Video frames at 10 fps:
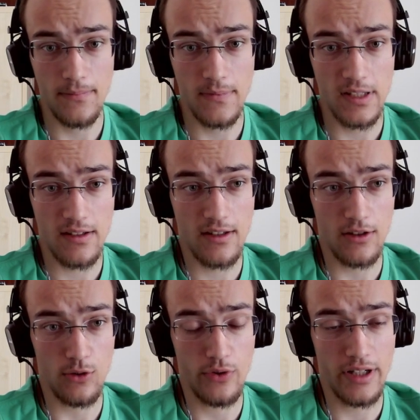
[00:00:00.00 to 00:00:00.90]

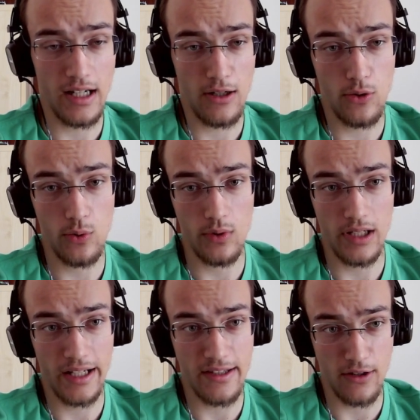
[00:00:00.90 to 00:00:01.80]
So now
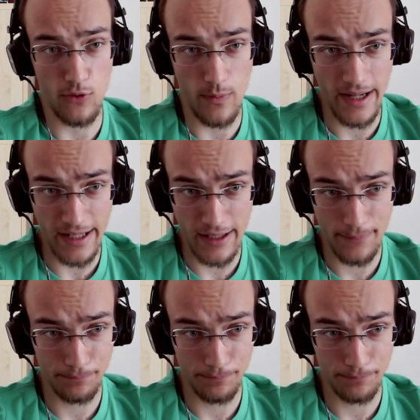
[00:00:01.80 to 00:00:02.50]
let's go back.